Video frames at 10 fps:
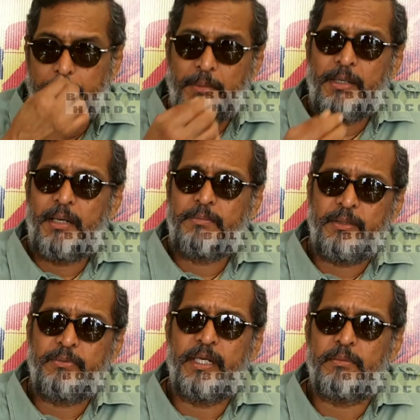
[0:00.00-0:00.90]
No, Baba Amte,
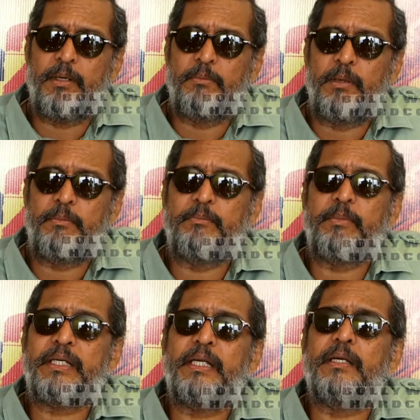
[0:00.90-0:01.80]
we are
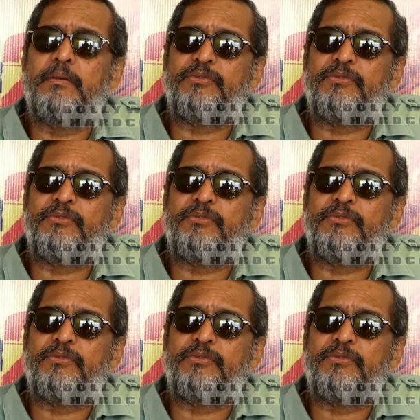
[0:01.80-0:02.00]
making a film.